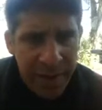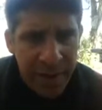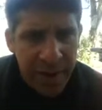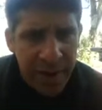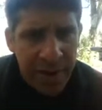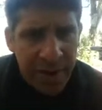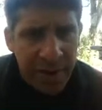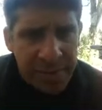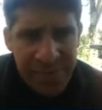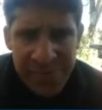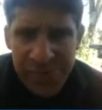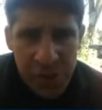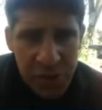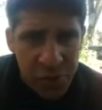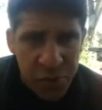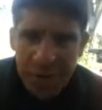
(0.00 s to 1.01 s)

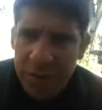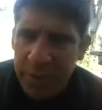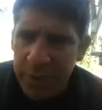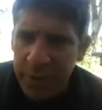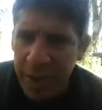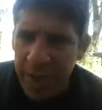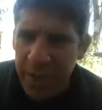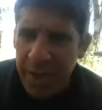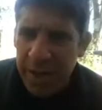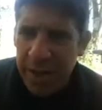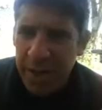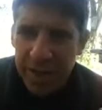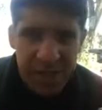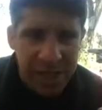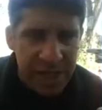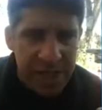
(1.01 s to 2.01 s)
Situational irony
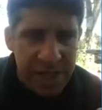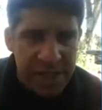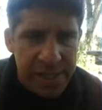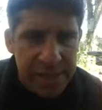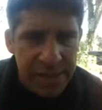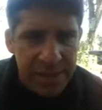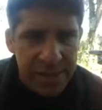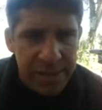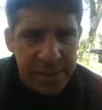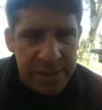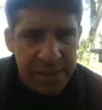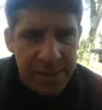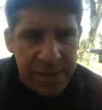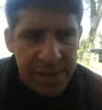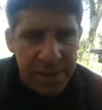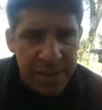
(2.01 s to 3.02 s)
is easy.
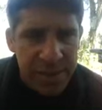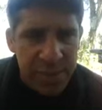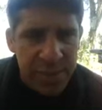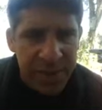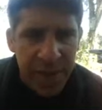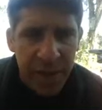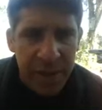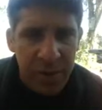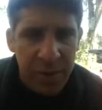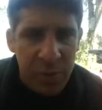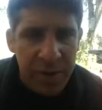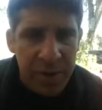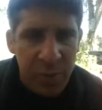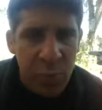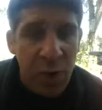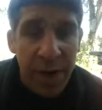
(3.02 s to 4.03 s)
Is
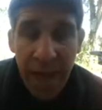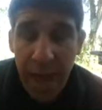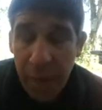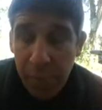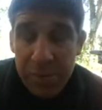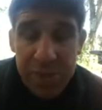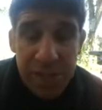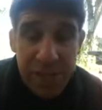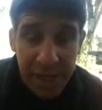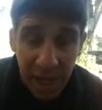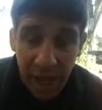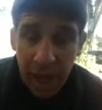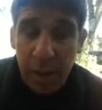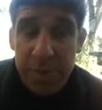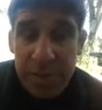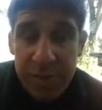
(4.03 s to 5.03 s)
when what happens is the
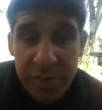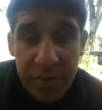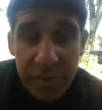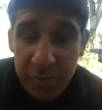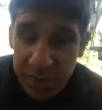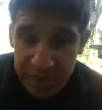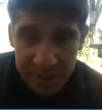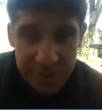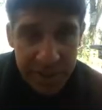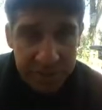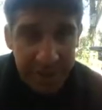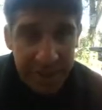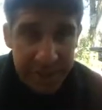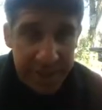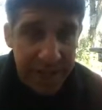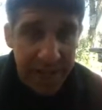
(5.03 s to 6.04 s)
opposite of what is
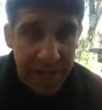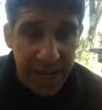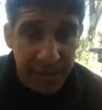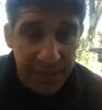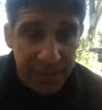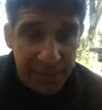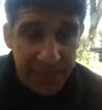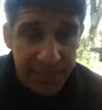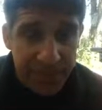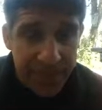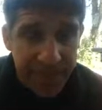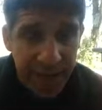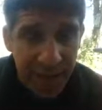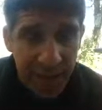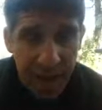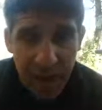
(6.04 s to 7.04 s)
expected to happen.
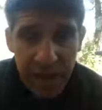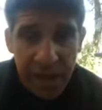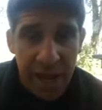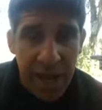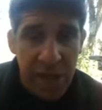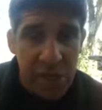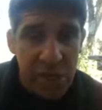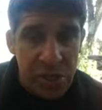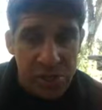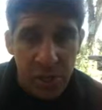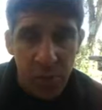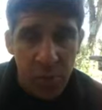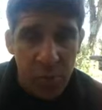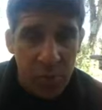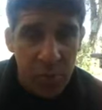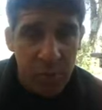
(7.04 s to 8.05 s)
Okay,
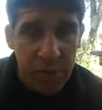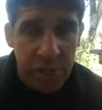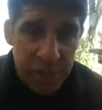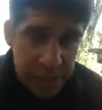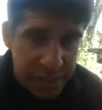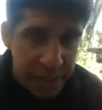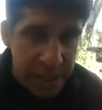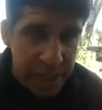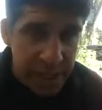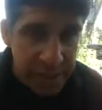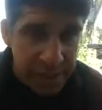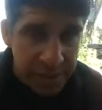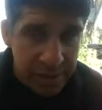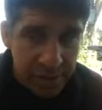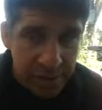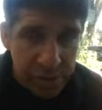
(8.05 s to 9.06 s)
so let's say
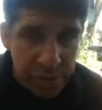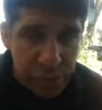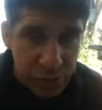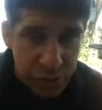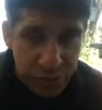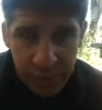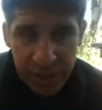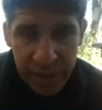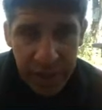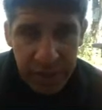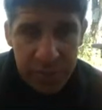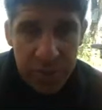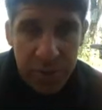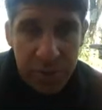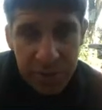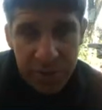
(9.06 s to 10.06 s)
you go down
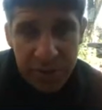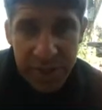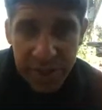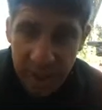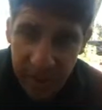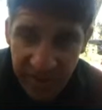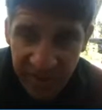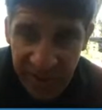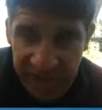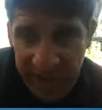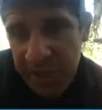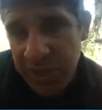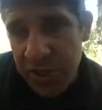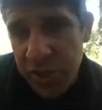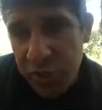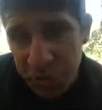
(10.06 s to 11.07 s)
to the DMV to
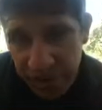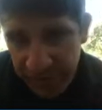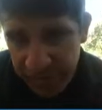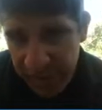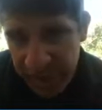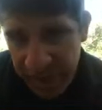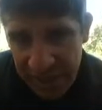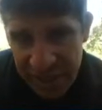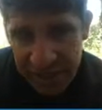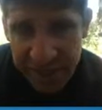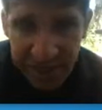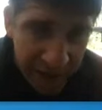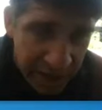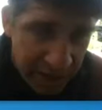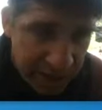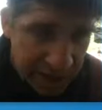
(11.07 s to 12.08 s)
get your driver's license.
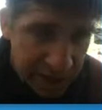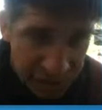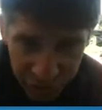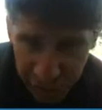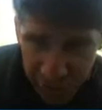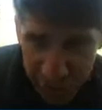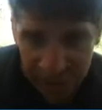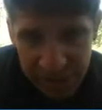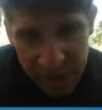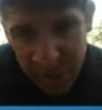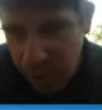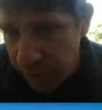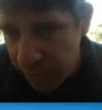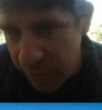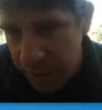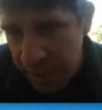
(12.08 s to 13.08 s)
You do your test
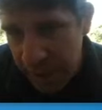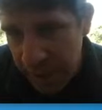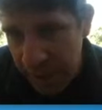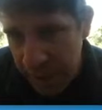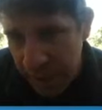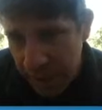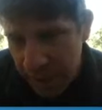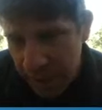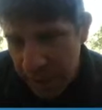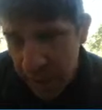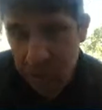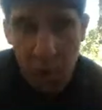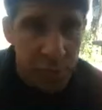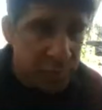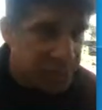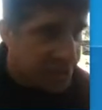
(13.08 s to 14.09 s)
perfectly,
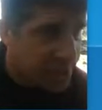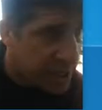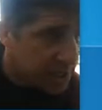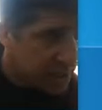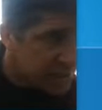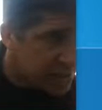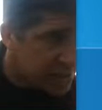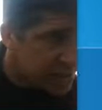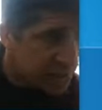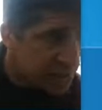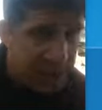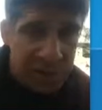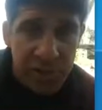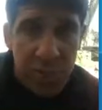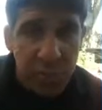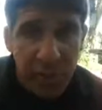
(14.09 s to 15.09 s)
no mistakes.
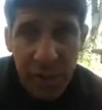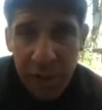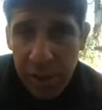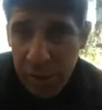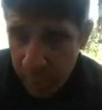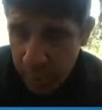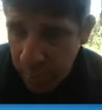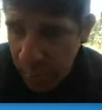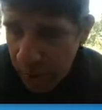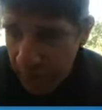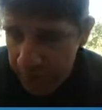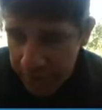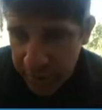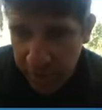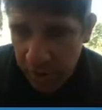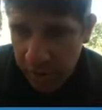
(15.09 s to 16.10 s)
You parallel park
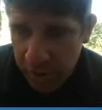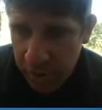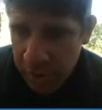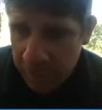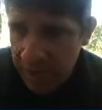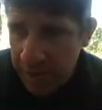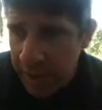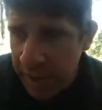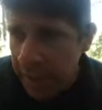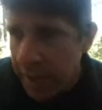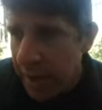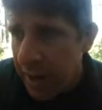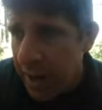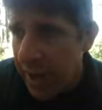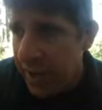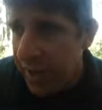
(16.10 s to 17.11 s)
the car.
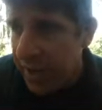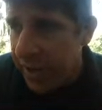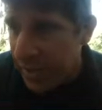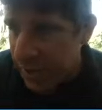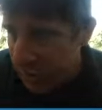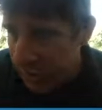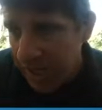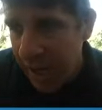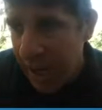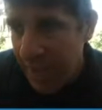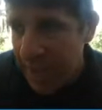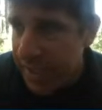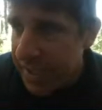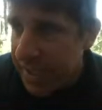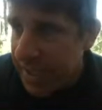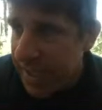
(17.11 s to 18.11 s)
You get your
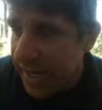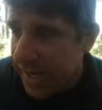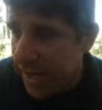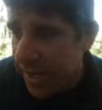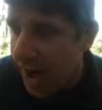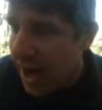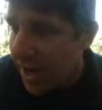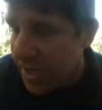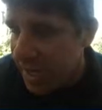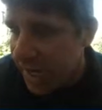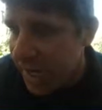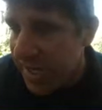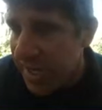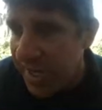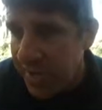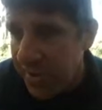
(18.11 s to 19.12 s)
license. They
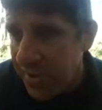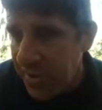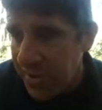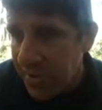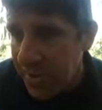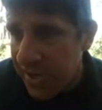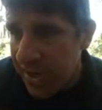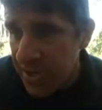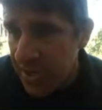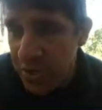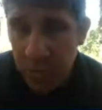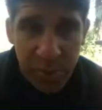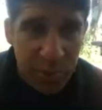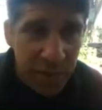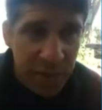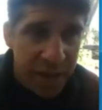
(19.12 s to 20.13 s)
congratulate you. As you're
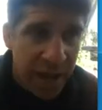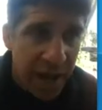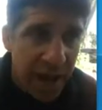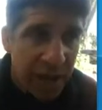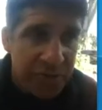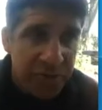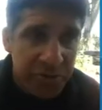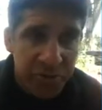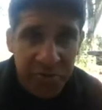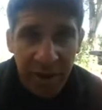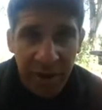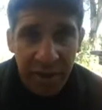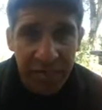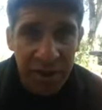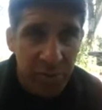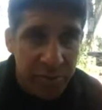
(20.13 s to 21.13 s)
pulling out, you're
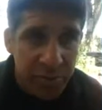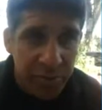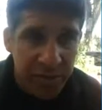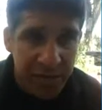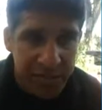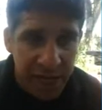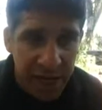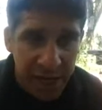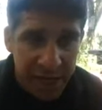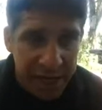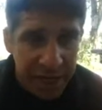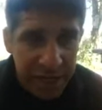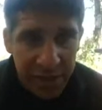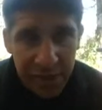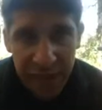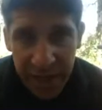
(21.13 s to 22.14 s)
driving home. You're excited.
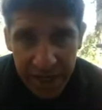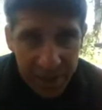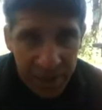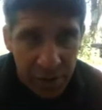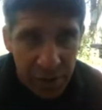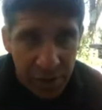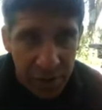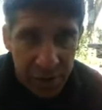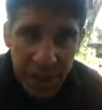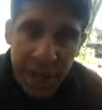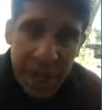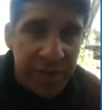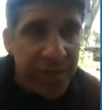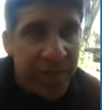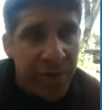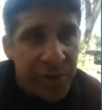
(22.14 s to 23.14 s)
You get in the car to leave.